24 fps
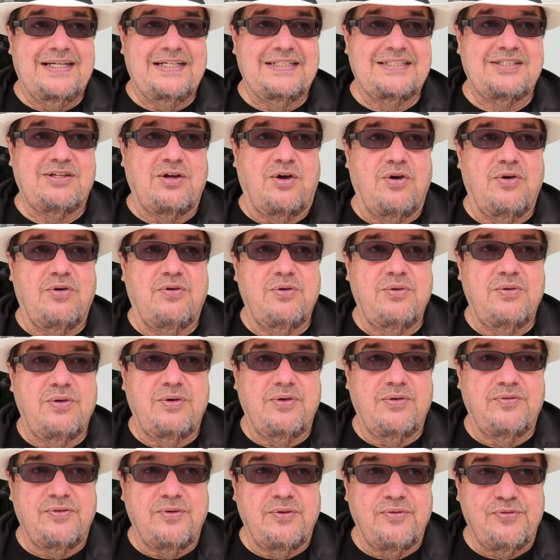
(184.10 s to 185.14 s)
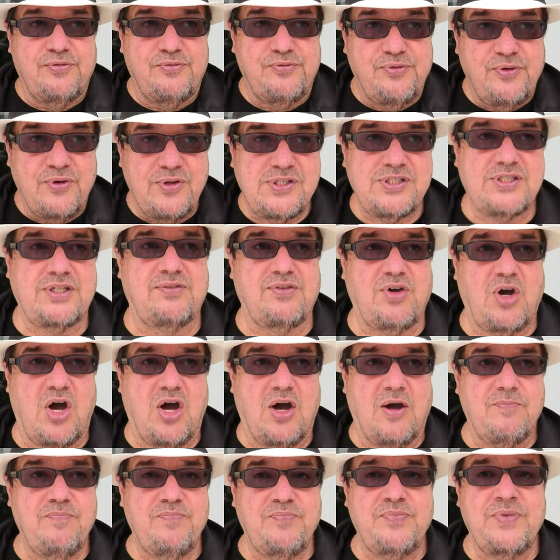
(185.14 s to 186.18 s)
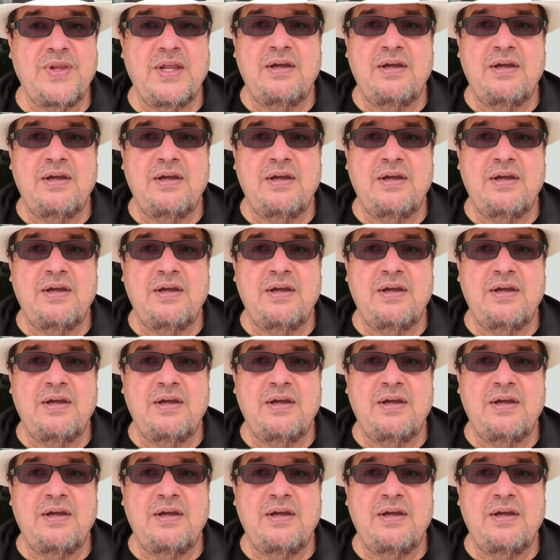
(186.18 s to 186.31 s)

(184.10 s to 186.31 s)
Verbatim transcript: So first of all,